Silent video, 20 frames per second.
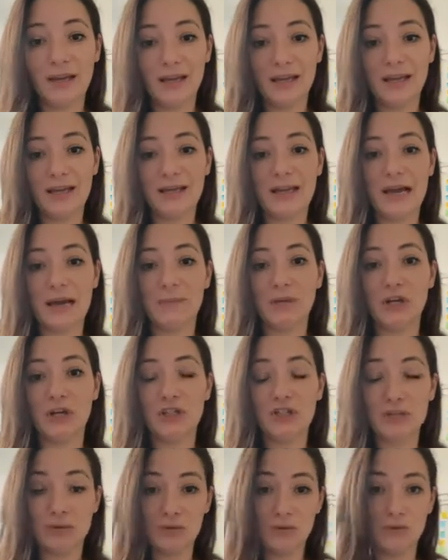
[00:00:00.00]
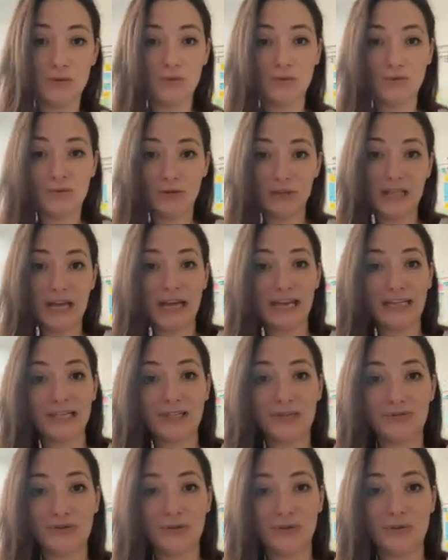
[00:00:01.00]
enamored with that
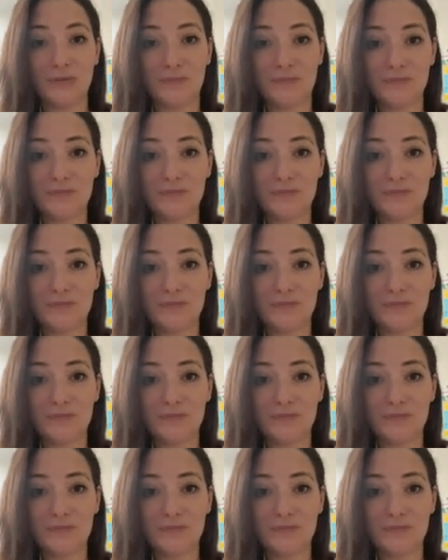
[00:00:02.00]
interview.